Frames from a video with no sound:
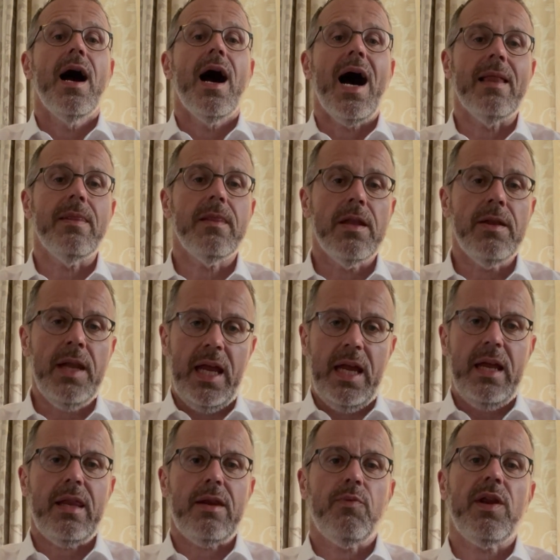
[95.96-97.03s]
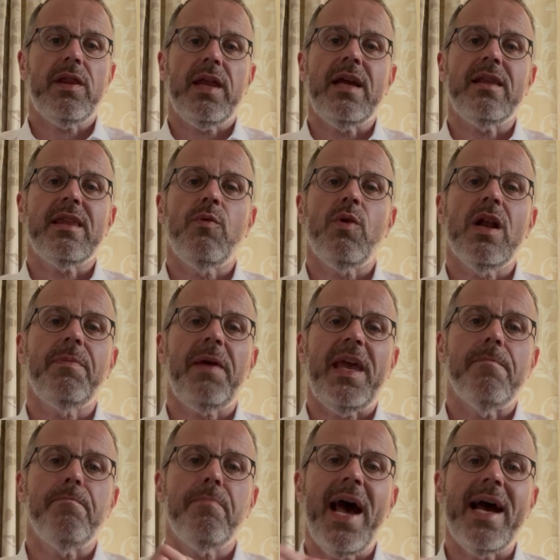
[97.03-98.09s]
Underneath, we think there will be
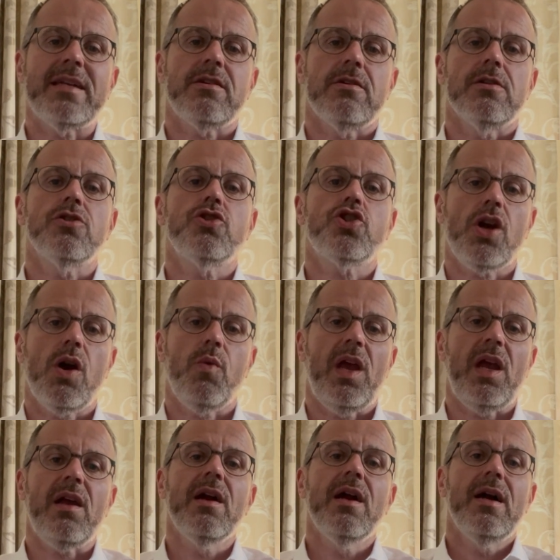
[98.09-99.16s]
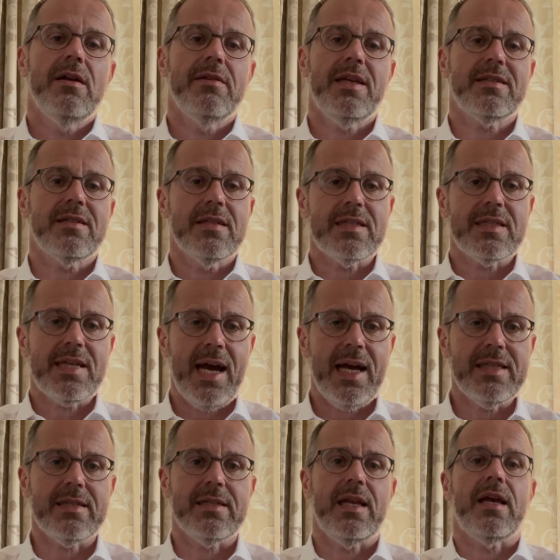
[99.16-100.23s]
a pattern showing that the
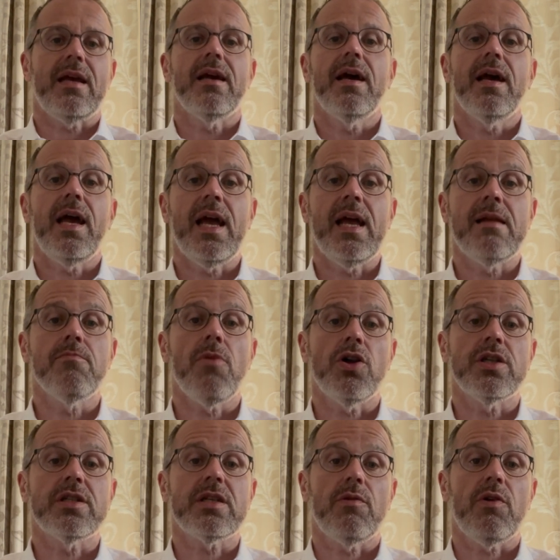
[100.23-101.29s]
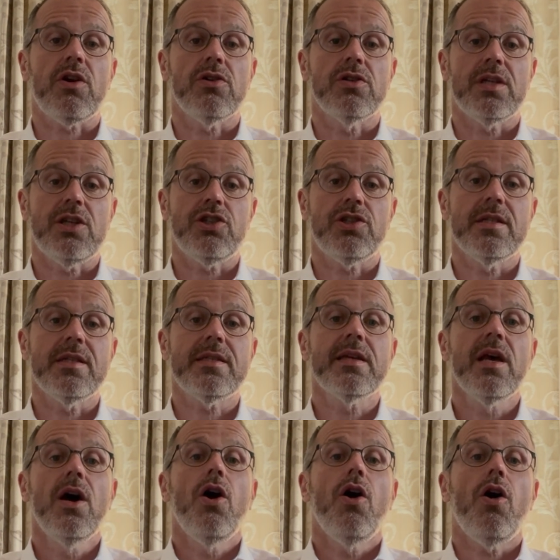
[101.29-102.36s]
tightening in monetary conditions
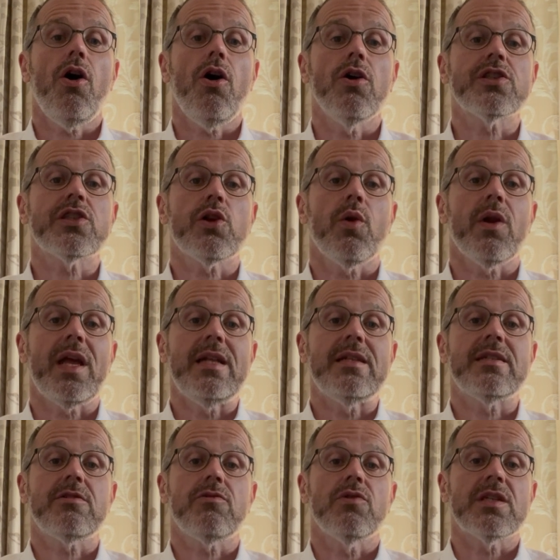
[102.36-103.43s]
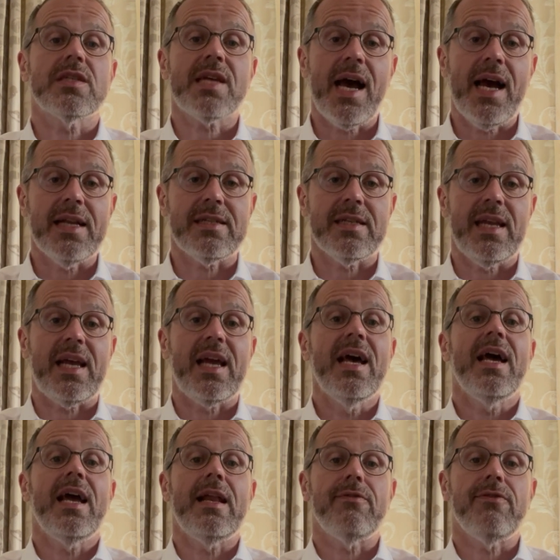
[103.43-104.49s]
also leads to a tightening
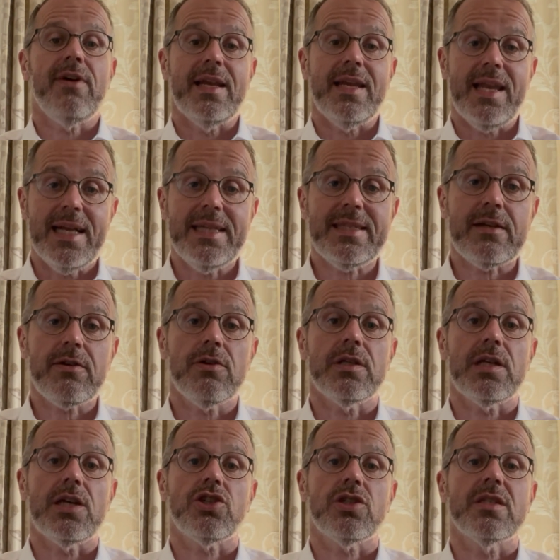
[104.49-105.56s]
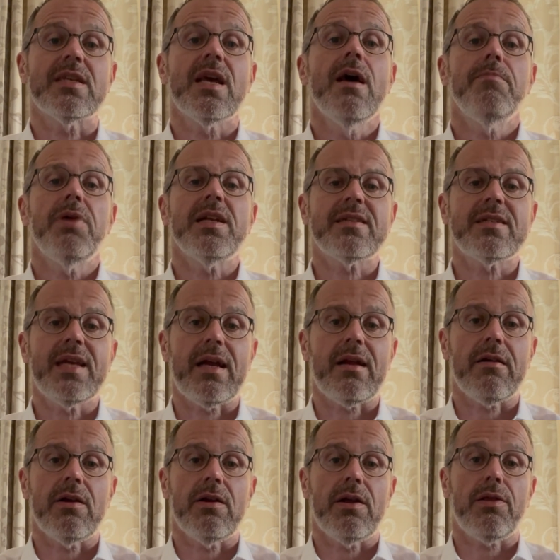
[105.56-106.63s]
in financing conditions,
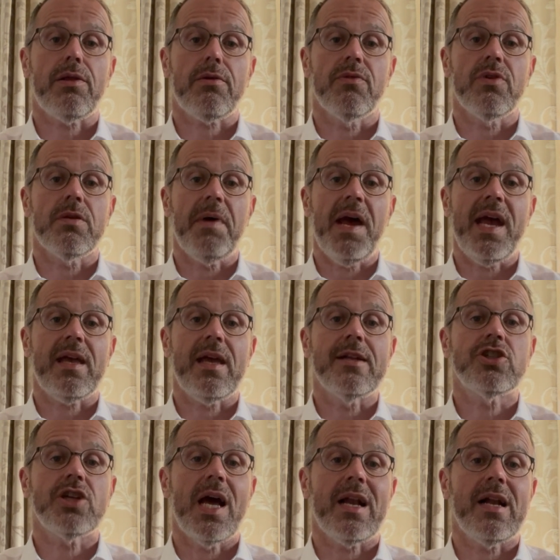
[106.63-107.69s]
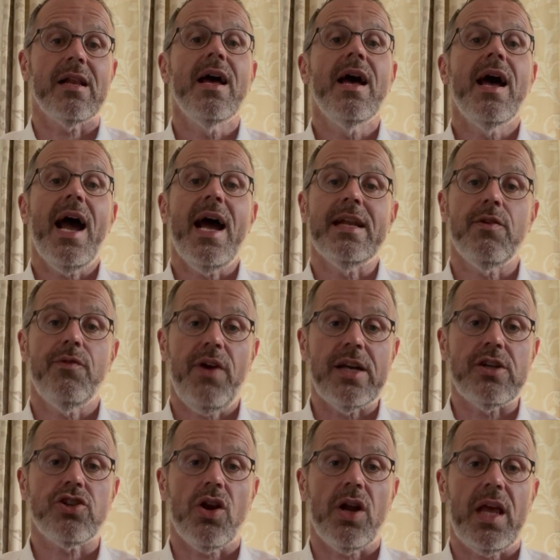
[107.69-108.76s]
particularly through the banking channel, and
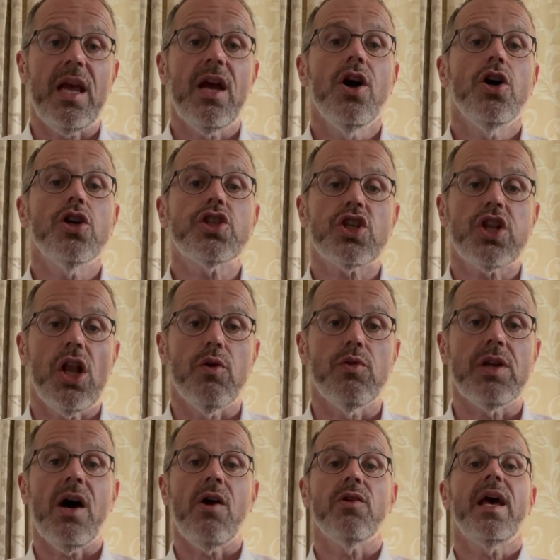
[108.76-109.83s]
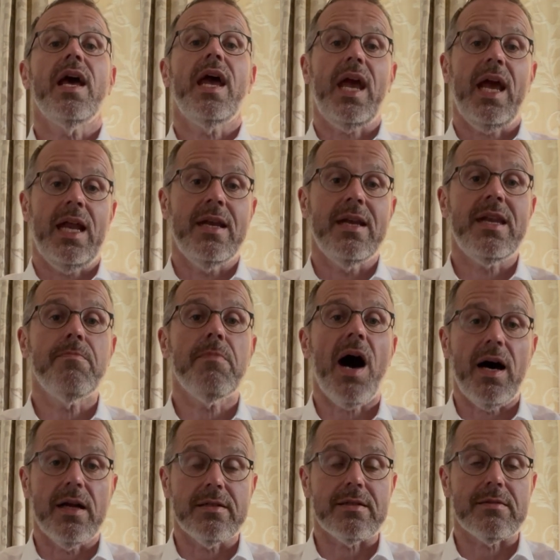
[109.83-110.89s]
eventually a slowdown in
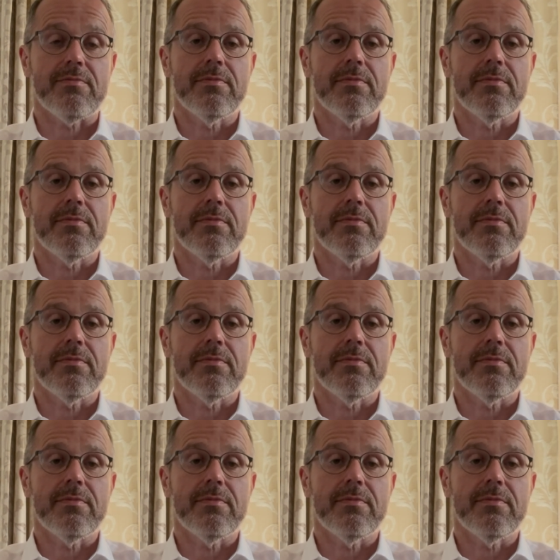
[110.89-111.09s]
demand.